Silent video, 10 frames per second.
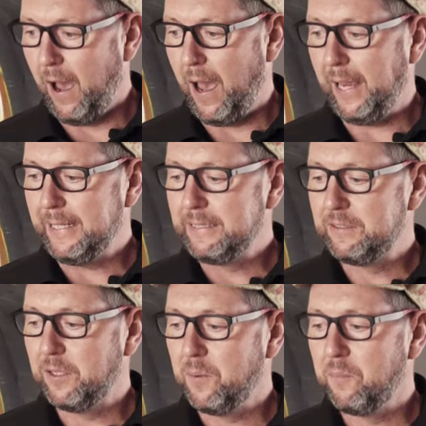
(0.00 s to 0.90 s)

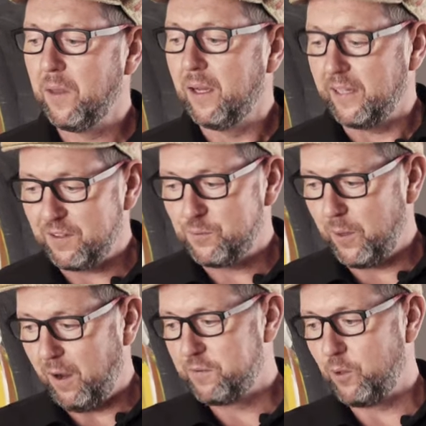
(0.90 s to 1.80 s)
And um, yes,
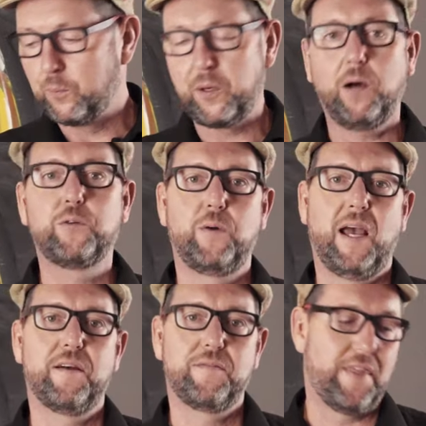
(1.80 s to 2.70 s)
we are so proud to
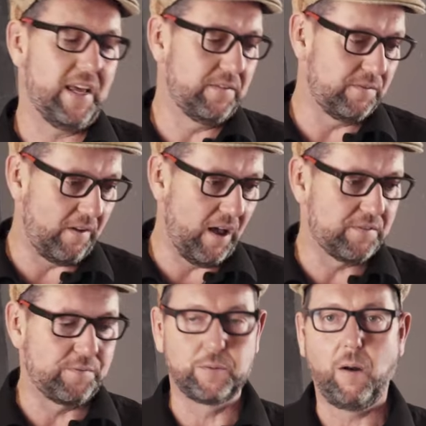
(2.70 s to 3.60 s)
have that
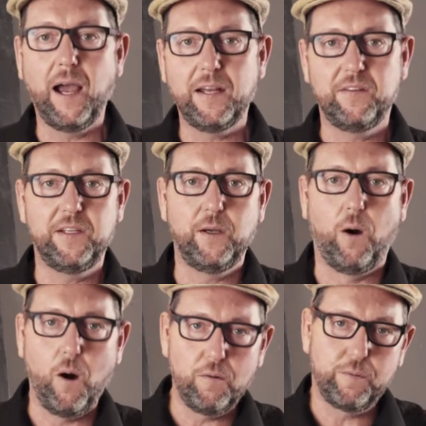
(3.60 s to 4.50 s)
vast variety
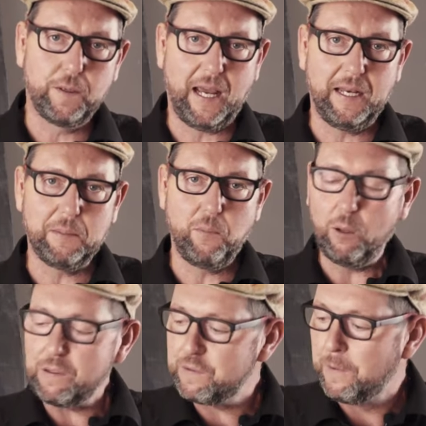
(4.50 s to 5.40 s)
of organic
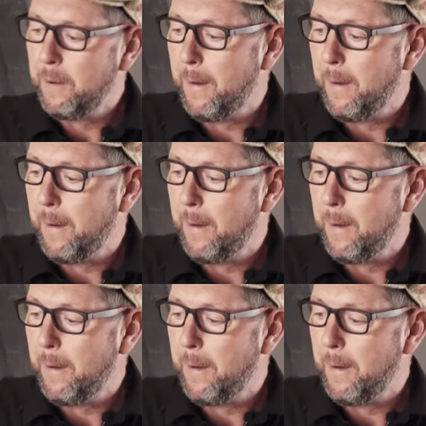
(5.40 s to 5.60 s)
malts.